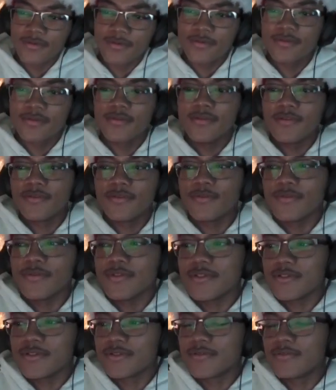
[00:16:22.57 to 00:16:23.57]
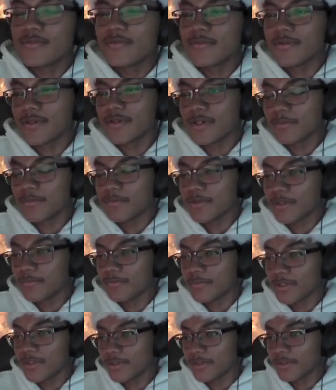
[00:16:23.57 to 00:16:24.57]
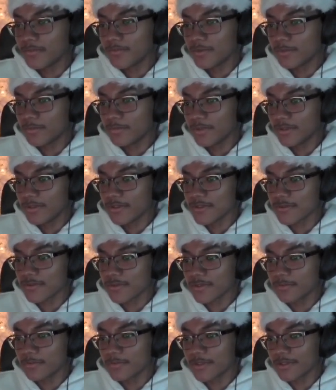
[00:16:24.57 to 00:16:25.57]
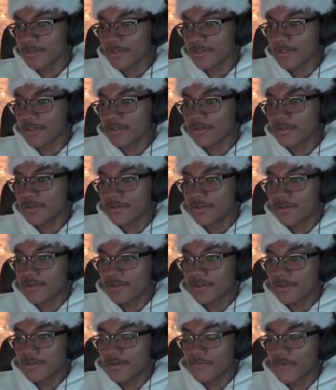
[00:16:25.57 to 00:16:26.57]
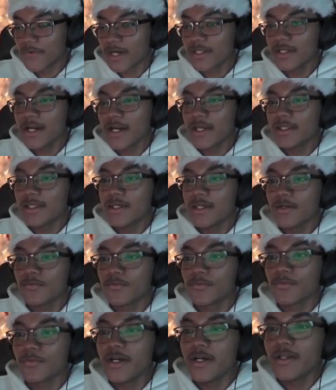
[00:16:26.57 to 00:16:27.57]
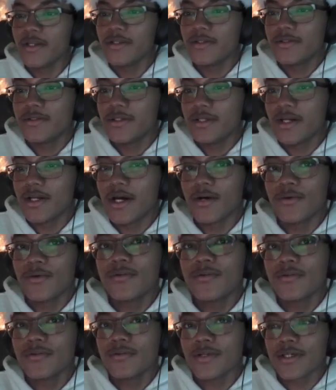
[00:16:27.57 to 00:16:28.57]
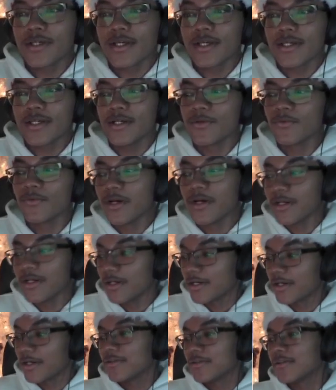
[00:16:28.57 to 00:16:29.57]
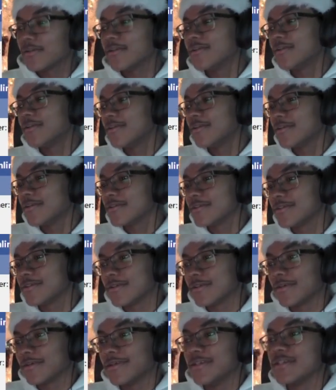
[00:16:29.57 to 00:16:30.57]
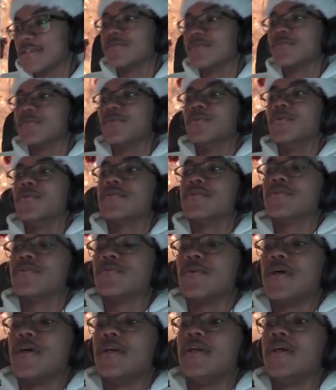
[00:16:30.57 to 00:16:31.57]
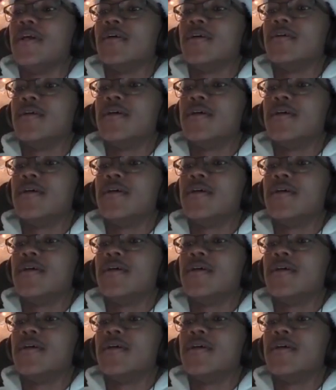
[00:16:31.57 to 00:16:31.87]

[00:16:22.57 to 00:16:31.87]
This one's chopped. I might give up on this one. I'm not gonna lie. The fact that I can't write it out, like I can't write it out, it's against the rules to write it out.